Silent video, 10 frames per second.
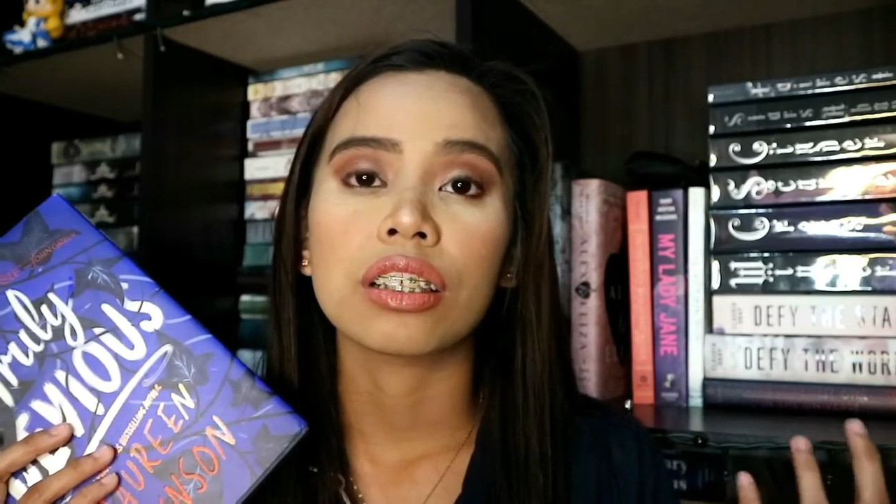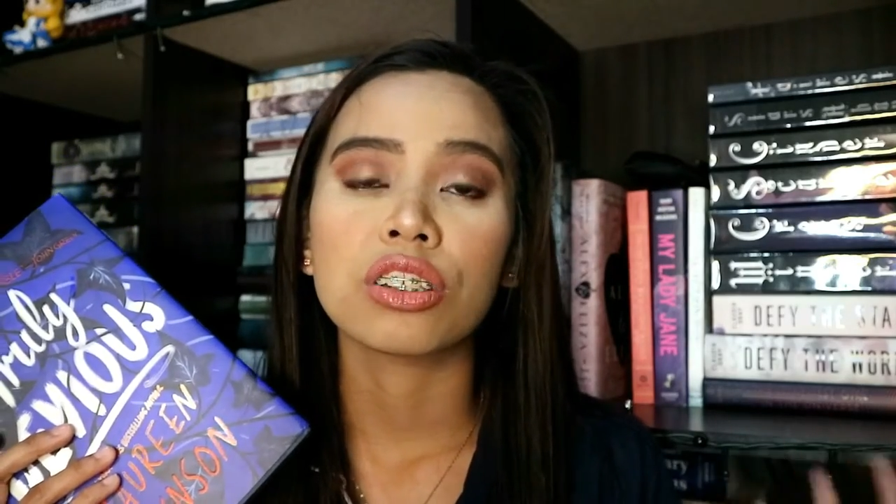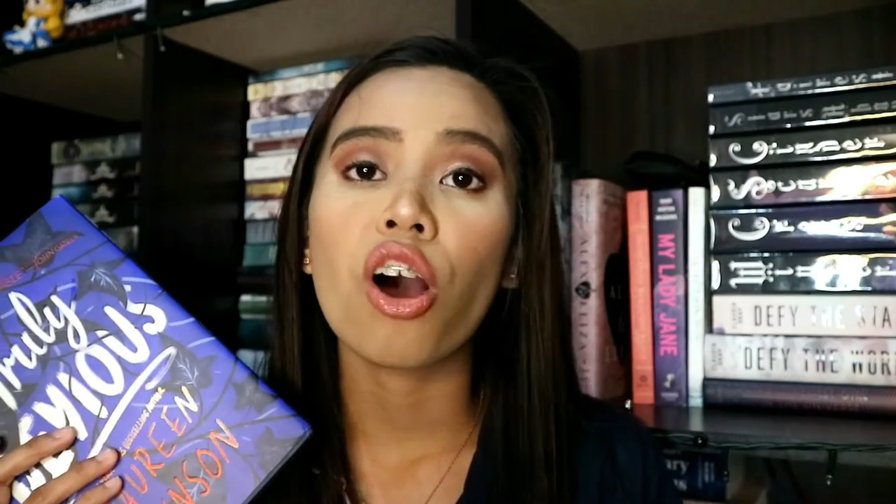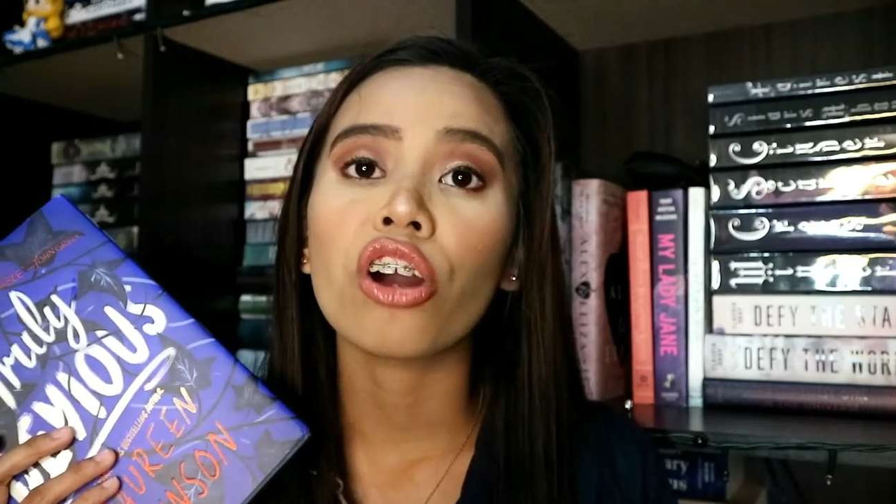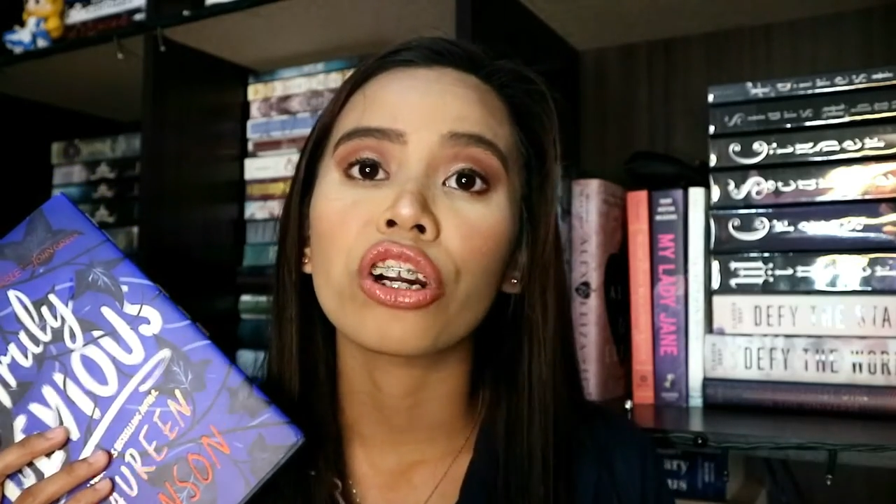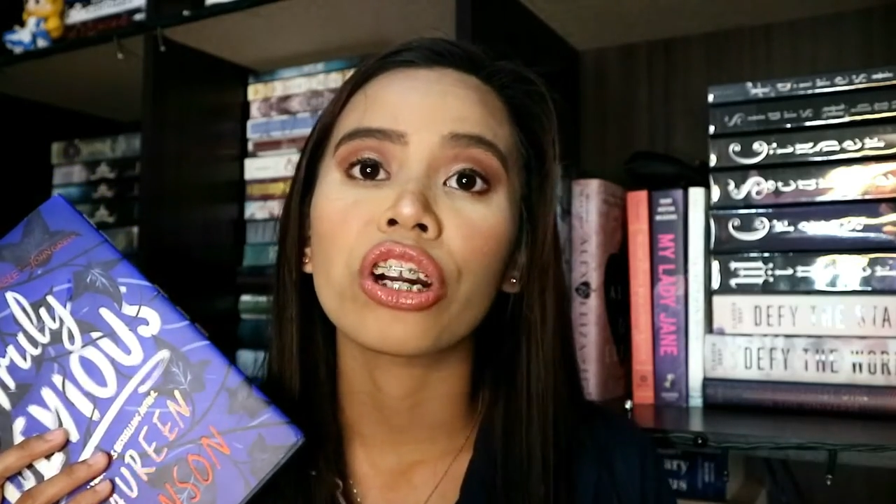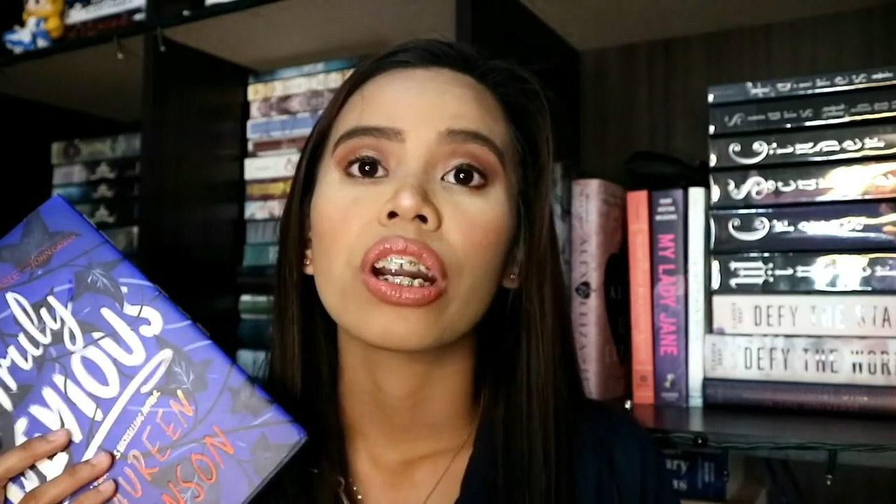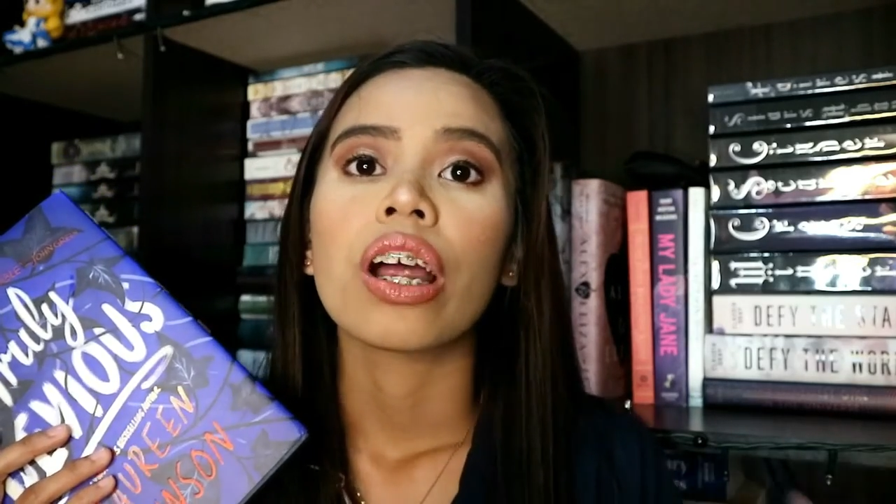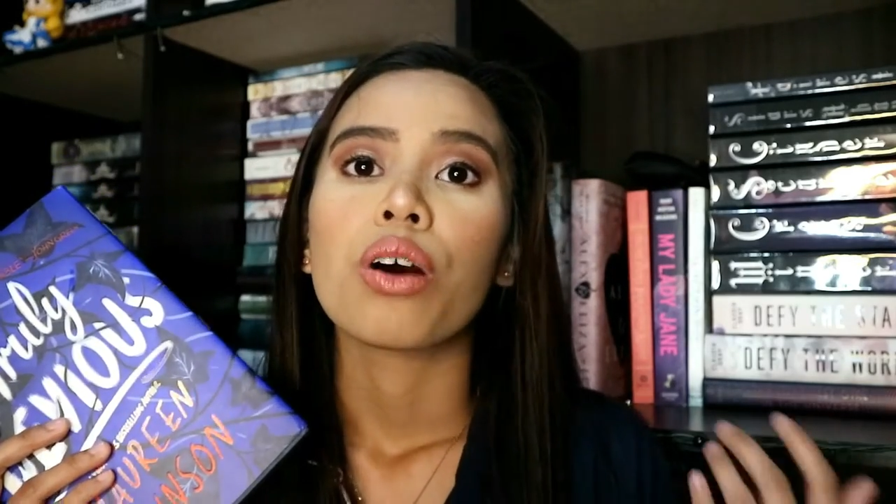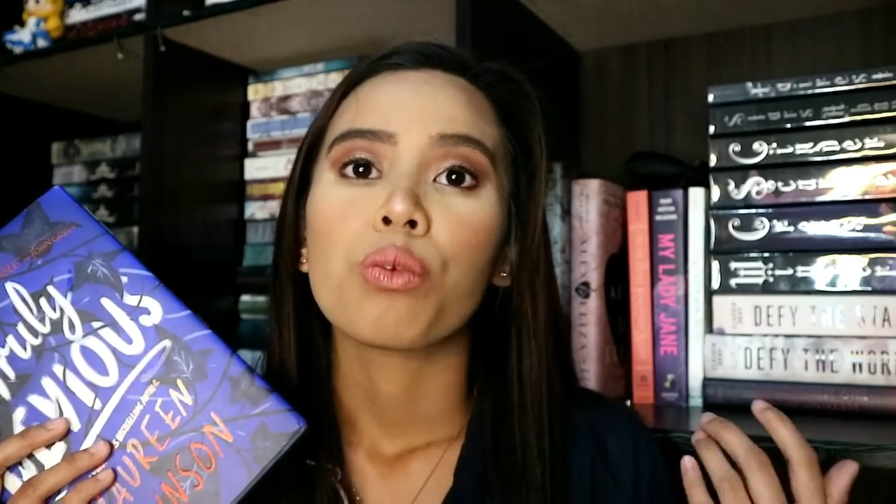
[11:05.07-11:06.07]
daughter
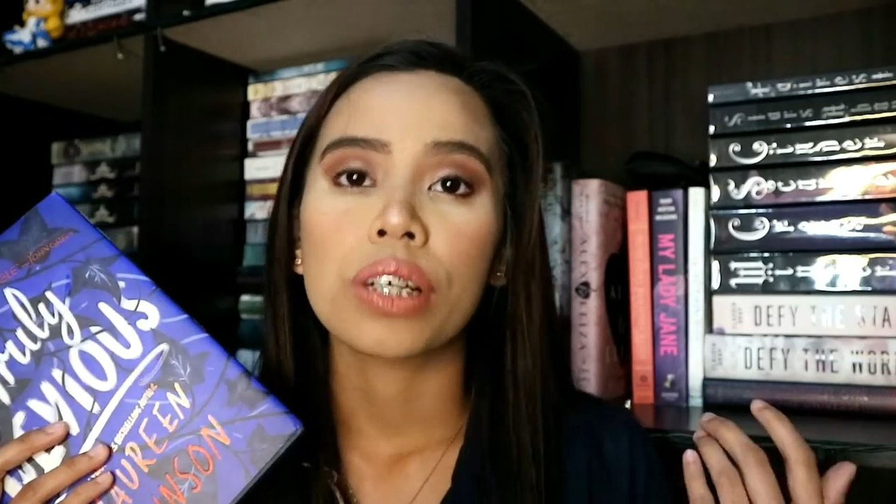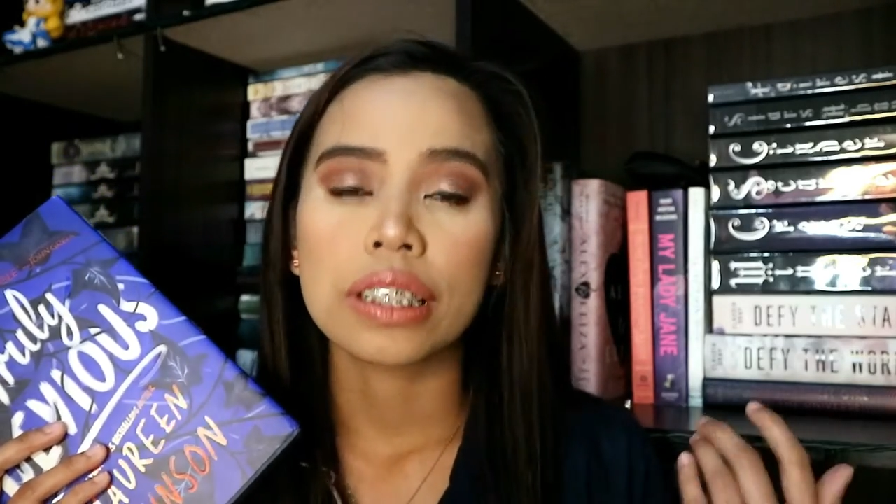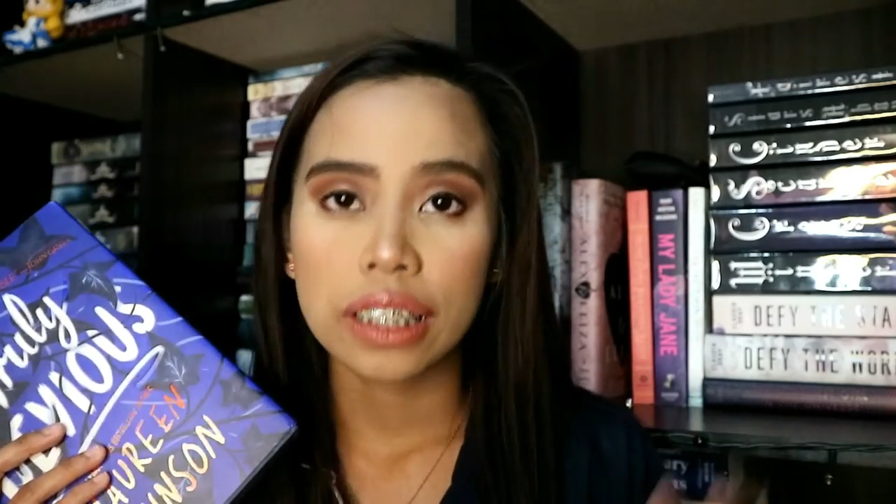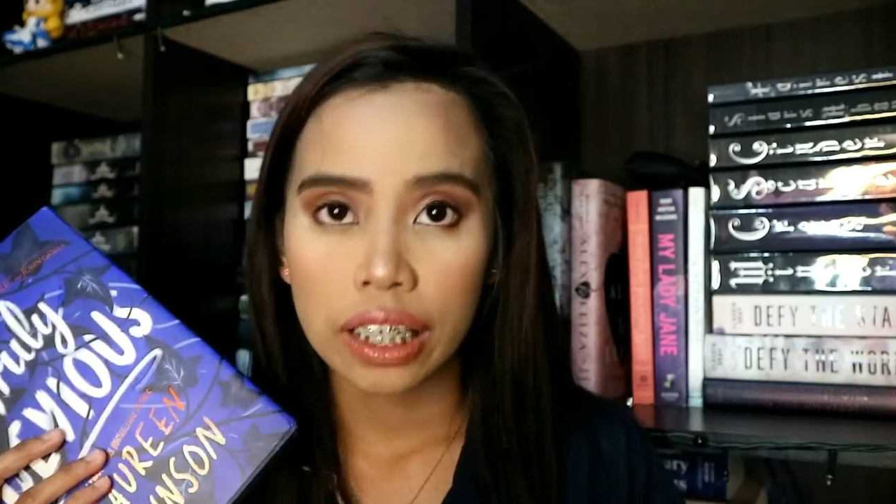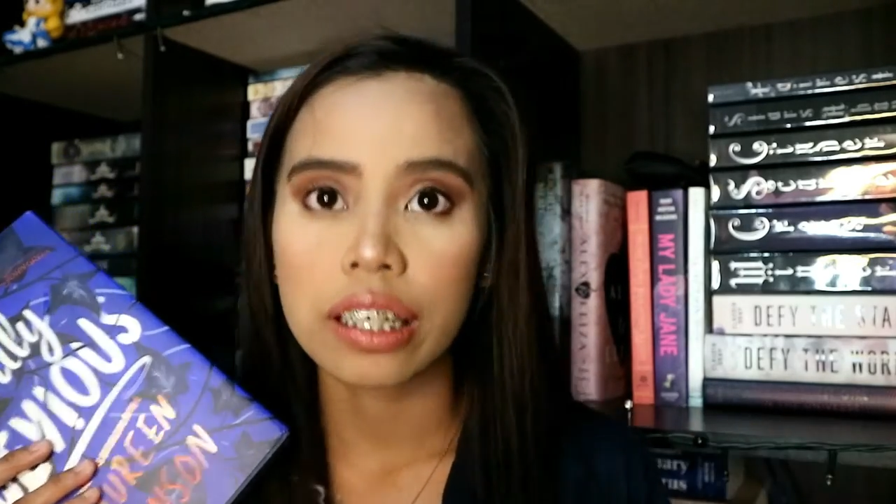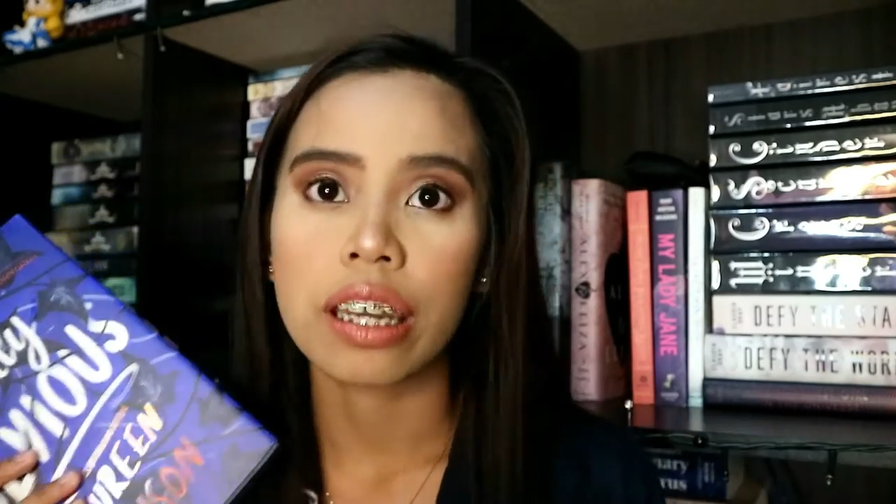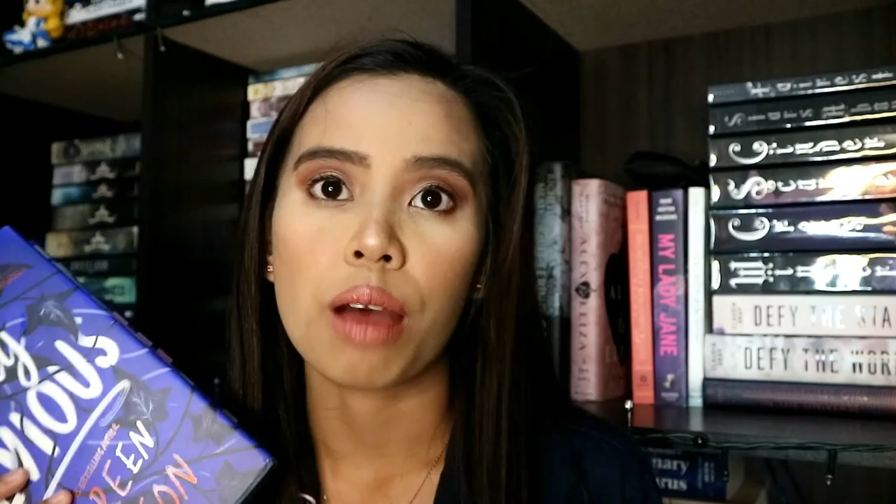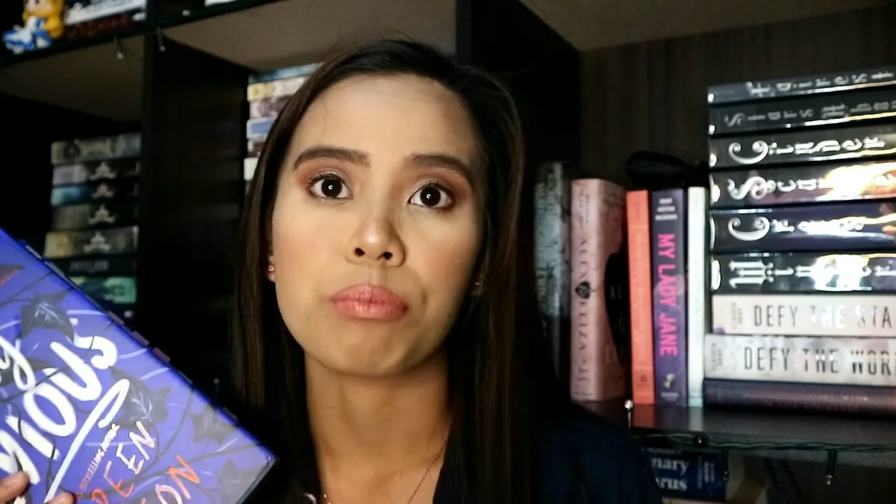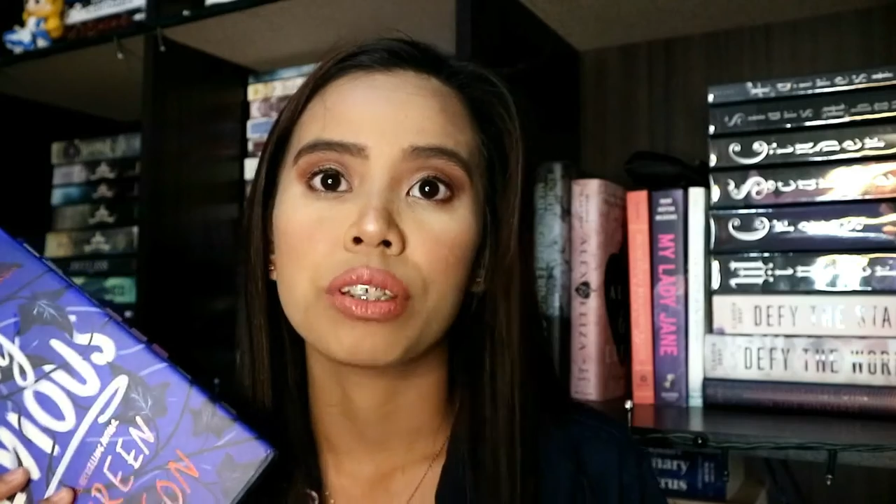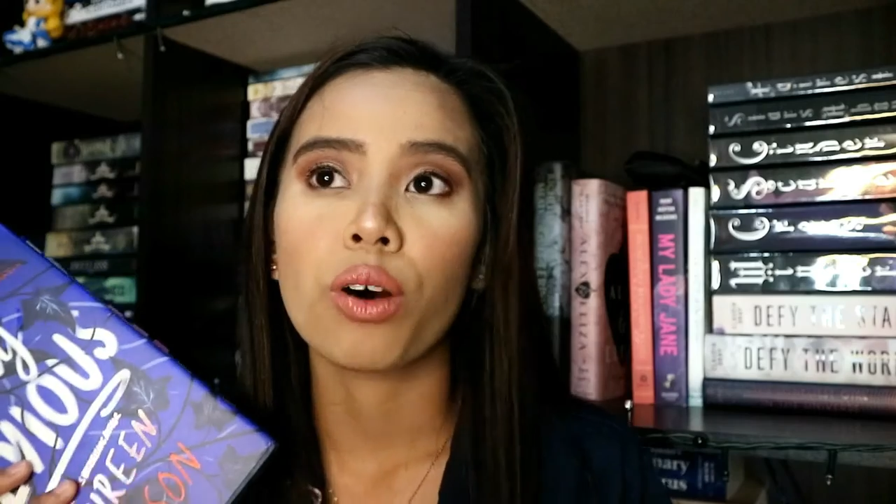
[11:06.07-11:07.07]
was kidnapped.